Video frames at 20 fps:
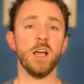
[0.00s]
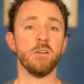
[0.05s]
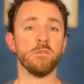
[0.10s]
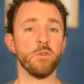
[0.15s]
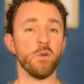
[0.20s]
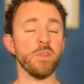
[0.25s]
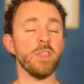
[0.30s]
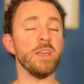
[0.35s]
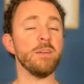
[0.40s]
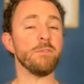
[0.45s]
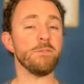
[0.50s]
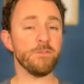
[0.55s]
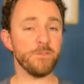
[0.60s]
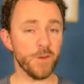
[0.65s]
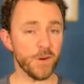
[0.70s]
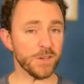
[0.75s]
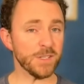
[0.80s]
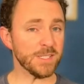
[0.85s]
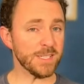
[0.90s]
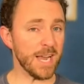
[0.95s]
For the
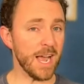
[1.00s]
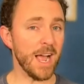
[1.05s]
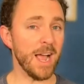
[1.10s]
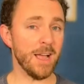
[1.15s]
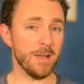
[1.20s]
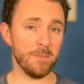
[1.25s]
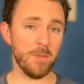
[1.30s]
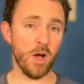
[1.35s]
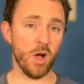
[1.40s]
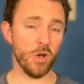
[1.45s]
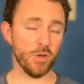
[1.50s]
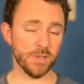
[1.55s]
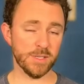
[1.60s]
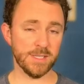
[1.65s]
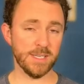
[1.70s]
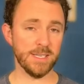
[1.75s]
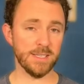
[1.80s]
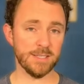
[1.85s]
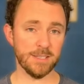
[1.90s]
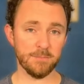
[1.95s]
first time all
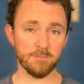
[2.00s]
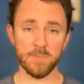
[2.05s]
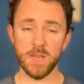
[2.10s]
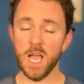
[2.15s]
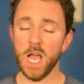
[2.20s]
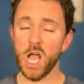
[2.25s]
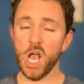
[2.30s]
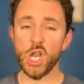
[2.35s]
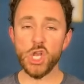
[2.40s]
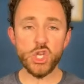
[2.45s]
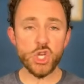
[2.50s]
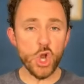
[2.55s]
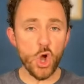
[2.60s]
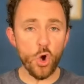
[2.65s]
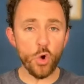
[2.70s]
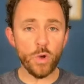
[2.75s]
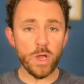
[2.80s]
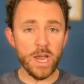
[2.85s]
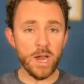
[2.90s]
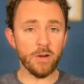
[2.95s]
season,
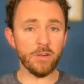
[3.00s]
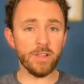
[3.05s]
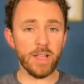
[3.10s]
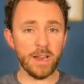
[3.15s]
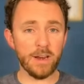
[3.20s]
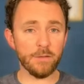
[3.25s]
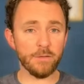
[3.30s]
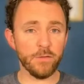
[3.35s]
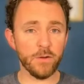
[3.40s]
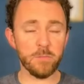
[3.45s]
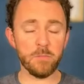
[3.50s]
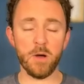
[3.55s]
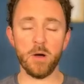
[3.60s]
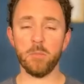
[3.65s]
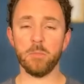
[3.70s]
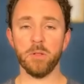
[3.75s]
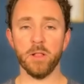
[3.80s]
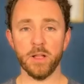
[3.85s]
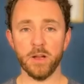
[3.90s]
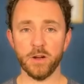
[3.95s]
no Carolina football
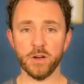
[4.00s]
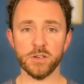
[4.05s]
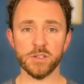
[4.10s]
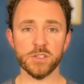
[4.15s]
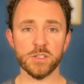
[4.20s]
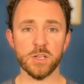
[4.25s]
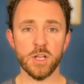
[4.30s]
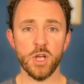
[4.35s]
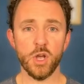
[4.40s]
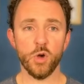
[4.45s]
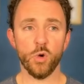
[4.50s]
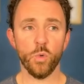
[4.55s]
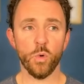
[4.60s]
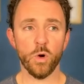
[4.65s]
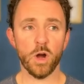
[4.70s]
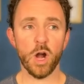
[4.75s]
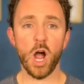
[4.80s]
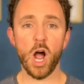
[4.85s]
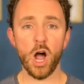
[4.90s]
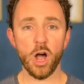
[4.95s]
players
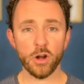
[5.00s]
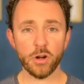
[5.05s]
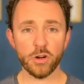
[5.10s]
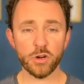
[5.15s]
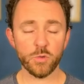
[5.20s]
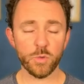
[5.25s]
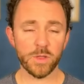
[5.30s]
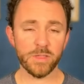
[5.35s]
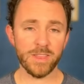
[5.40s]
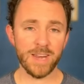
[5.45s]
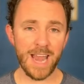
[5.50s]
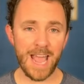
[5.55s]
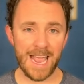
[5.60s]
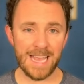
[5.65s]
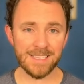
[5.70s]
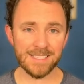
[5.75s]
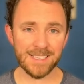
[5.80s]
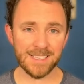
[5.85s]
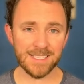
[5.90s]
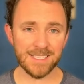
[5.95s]
were honored with an
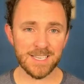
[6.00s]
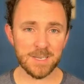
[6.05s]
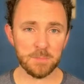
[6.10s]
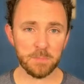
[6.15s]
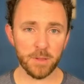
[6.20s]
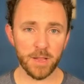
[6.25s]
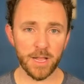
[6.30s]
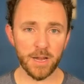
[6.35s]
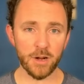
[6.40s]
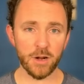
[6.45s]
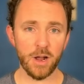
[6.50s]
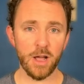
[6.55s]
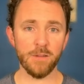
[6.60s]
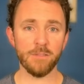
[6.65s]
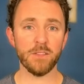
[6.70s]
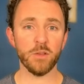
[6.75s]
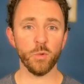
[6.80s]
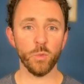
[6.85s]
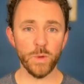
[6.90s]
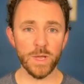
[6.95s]
ACC Player of
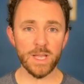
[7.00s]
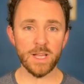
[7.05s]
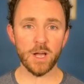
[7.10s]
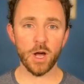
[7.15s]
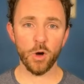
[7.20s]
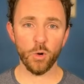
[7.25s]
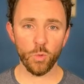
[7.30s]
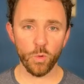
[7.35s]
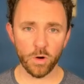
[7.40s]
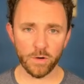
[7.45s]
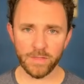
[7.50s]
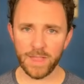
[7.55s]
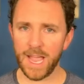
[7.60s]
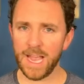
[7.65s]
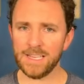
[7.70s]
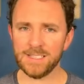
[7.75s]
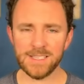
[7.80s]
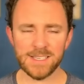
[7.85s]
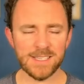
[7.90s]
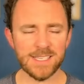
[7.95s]
the Week award. The
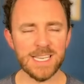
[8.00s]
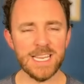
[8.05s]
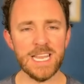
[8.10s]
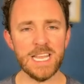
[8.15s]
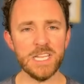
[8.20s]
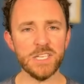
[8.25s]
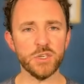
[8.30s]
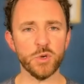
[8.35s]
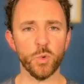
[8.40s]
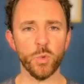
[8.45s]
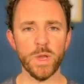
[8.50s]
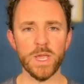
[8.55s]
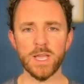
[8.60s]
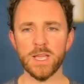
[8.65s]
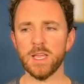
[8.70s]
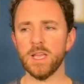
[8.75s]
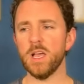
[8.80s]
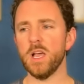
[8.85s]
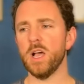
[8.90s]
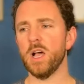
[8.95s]
ACC each
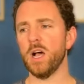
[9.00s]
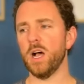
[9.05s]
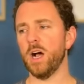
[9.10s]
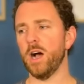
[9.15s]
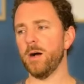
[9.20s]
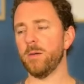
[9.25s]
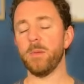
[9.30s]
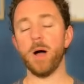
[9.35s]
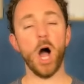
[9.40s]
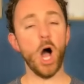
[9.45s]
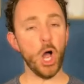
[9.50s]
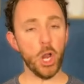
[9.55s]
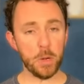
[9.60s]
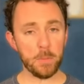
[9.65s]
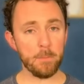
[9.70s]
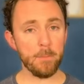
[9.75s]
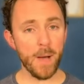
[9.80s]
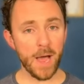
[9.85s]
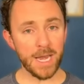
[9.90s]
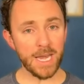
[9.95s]
week um, on
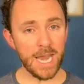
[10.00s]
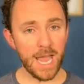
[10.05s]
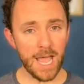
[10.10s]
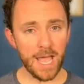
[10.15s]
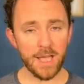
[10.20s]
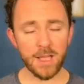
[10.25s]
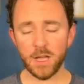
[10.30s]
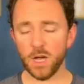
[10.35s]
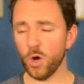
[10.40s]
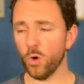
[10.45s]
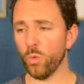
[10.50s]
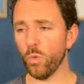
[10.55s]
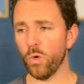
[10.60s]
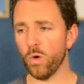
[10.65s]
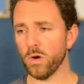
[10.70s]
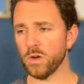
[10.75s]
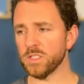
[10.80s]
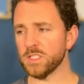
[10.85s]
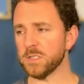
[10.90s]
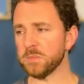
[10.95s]
Monday,
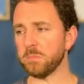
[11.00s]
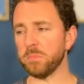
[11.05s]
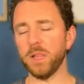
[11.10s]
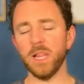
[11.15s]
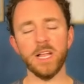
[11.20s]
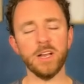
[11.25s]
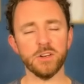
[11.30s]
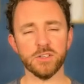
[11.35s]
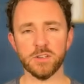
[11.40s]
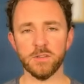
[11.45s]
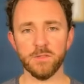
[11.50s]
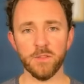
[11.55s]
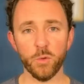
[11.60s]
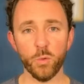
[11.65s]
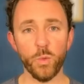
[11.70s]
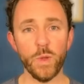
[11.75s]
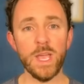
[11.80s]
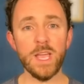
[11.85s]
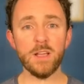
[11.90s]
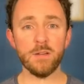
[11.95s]
awards players of the
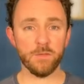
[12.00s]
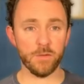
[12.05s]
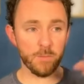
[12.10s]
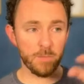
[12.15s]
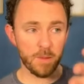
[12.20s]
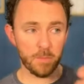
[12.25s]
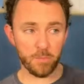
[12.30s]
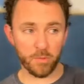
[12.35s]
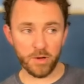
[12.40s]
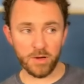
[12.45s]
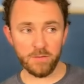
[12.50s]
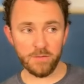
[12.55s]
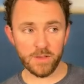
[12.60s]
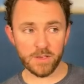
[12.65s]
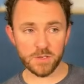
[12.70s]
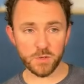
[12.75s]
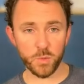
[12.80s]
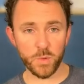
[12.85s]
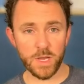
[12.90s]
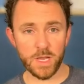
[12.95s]
week from the
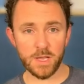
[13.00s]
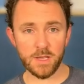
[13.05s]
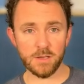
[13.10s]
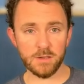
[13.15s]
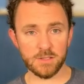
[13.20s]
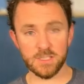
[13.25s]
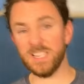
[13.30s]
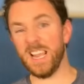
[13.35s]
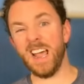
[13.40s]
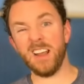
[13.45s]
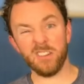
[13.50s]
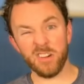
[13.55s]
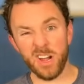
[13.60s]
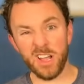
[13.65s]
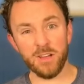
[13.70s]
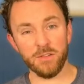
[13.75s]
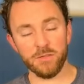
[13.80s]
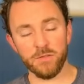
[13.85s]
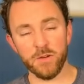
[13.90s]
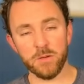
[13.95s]
previous week, Saturday
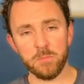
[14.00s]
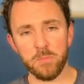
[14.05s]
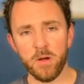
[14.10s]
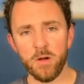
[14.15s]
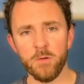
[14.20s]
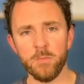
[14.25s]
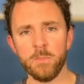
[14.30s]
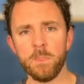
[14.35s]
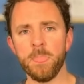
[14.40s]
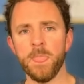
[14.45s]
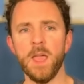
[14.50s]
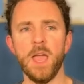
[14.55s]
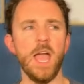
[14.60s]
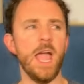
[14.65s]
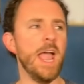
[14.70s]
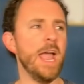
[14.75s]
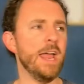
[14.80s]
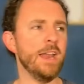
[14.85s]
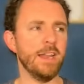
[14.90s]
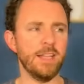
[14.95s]
of football,
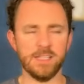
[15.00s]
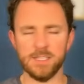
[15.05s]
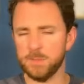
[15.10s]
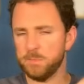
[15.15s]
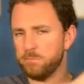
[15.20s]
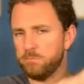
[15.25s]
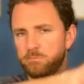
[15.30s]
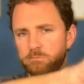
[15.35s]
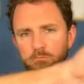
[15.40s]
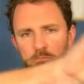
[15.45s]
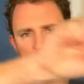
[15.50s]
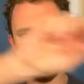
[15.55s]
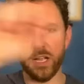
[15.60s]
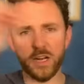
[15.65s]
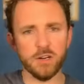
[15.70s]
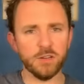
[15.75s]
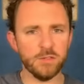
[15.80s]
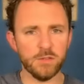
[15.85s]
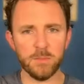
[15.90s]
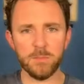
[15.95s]
and it's
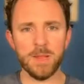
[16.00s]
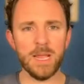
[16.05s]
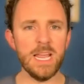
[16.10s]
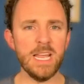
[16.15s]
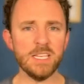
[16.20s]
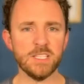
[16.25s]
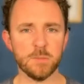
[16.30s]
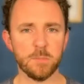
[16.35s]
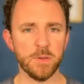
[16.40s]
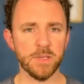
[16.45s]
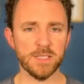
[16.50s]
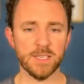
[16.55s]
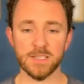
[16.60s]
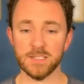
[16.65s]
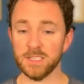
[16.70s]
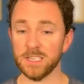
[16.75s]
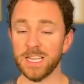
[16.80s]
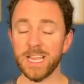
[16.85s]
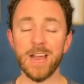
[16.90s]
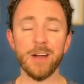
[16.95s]
players from each
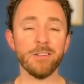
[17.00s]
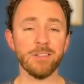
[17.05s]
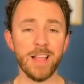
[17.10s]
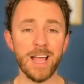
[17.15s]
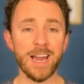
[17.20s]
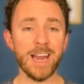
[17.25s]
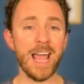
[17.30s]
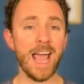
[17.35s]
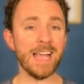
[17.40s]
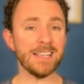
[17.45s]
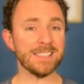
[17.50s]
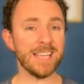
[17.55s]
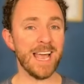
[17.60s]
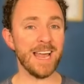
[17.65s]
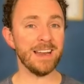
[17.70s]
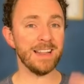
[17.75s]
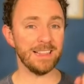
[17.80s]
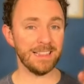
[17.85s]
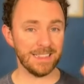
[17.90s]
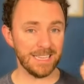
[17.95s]
position. Carolina has
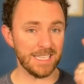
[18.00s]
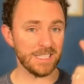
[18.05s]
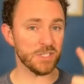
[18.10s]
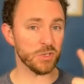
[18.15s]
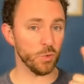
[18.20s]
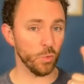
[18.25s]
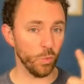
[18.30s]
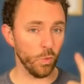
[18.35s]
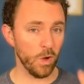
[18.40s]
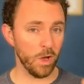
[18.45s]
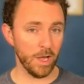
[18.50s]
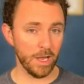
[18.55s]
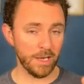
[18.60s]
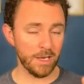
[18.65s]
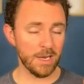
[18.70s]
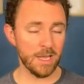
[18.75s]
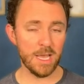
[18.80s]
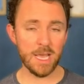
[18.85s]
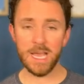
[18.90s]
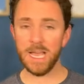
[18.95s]
had at least
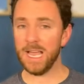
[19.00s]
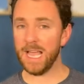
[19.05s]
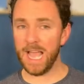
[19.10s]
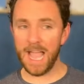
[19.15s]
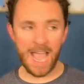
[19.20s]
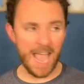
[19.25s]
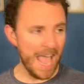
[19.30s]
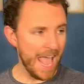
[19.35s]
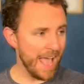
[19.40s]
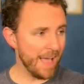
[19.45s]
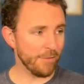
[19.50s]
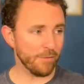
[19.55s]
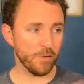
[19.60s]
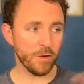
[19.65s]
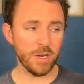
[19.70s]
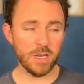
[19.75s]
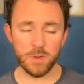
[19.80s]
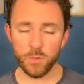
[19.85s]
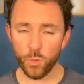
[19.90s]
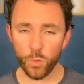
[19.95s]
one
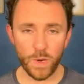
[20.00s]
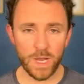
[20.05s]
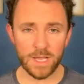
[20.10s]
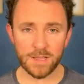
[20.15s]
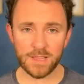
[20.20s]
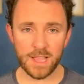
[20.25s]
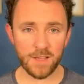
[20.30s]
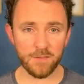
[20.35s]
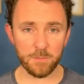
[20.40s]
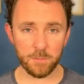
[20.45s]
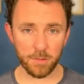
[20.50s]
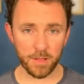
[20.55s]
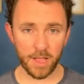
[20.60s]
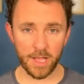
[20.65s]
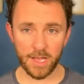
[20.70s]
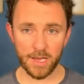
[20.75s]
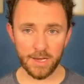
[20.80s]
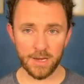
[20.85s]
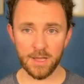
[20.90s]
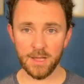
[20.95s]
every week they've
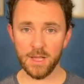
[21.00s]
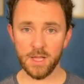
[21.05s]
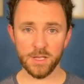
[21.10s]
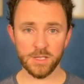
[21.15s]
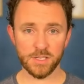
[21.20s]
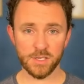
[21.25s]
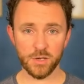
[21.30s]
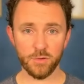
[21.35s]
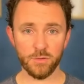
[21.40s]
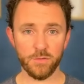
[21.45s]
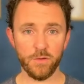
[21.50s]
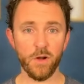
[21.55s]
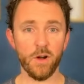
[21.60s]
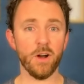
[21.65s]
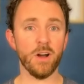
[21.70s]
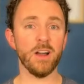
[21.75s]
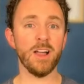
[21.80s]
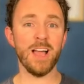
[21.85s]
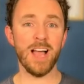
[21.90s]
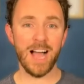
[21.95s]
played so
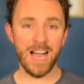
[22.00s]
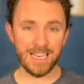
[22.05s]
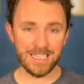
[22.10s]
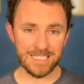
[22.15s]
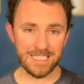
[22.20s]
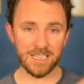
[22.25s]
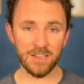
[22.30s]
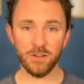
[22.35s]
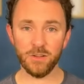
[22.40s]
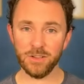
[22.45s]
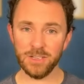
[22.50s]
far until